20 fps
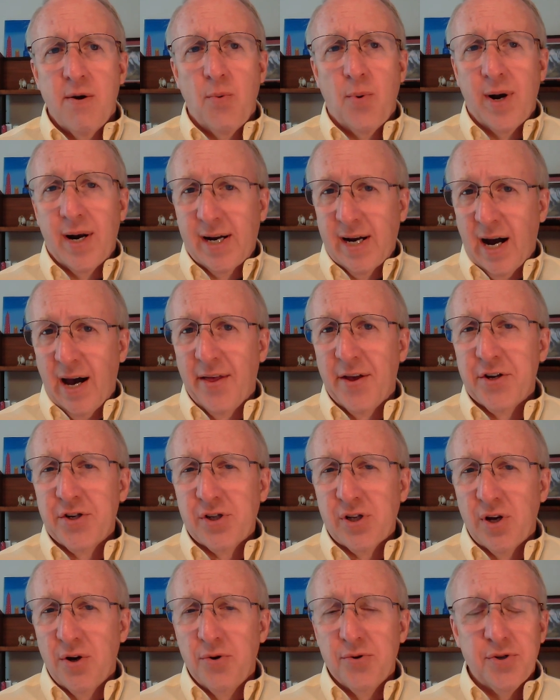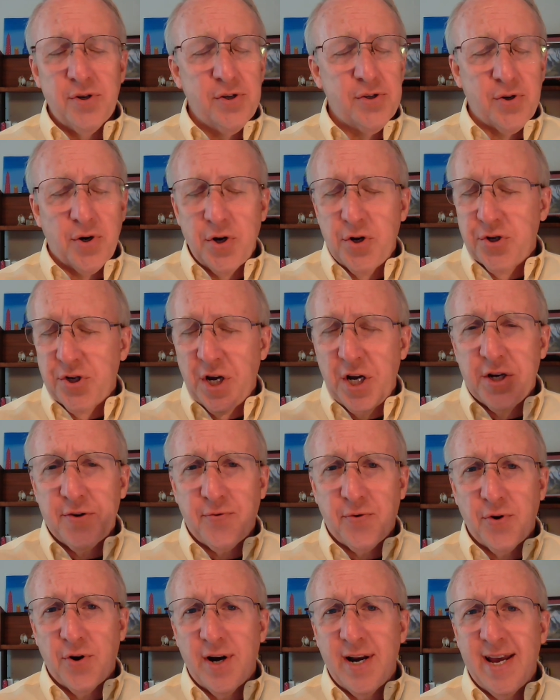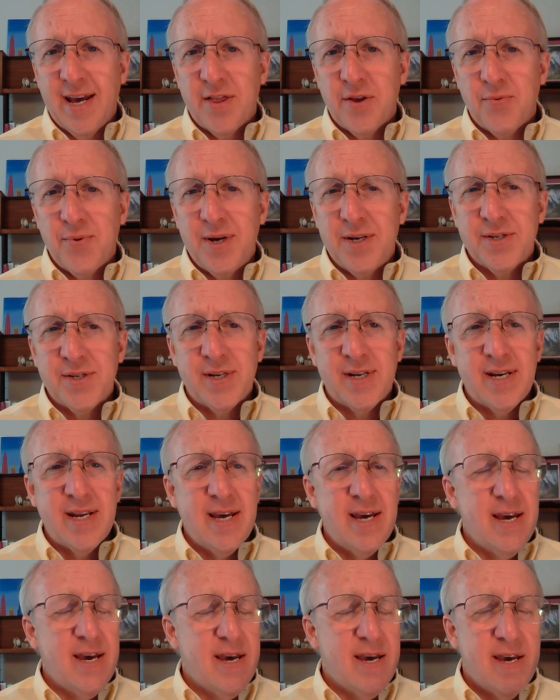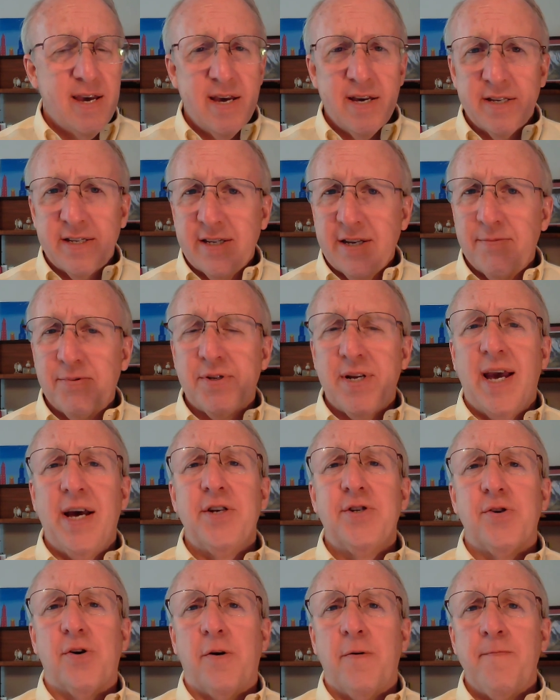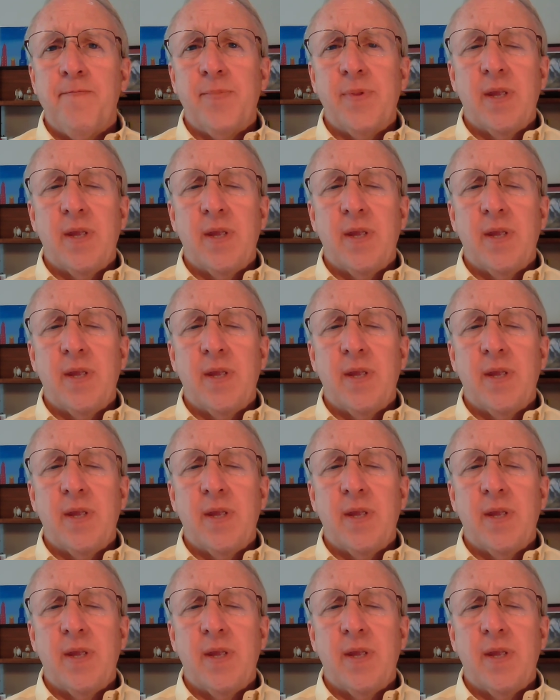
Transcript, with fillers: when a college closes or you change for any other reason is substantial.